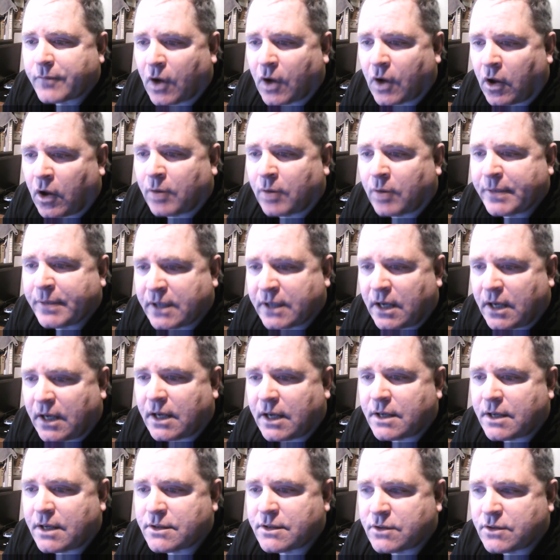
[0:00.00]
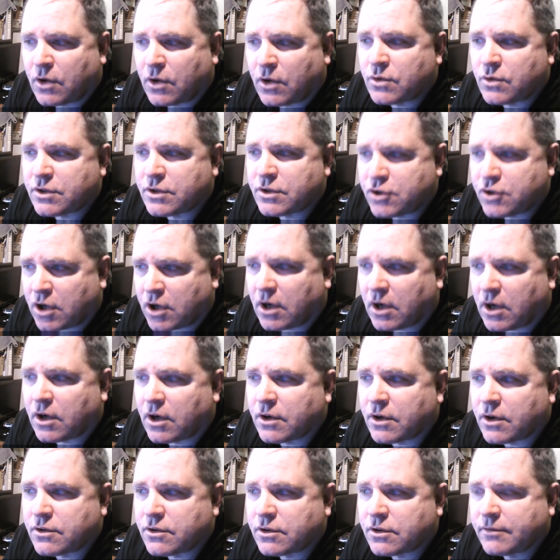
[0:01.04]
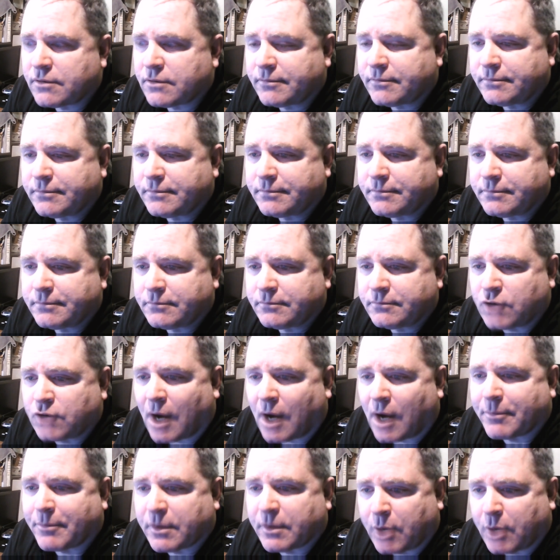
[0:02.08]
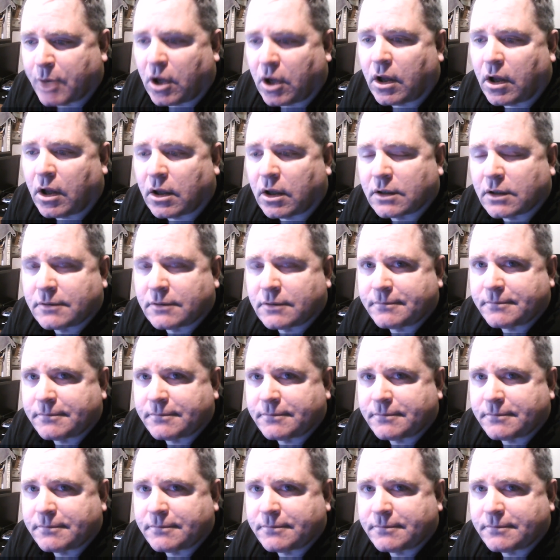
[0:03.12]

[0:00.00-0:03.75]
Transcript: all because those in charge dropped the ball.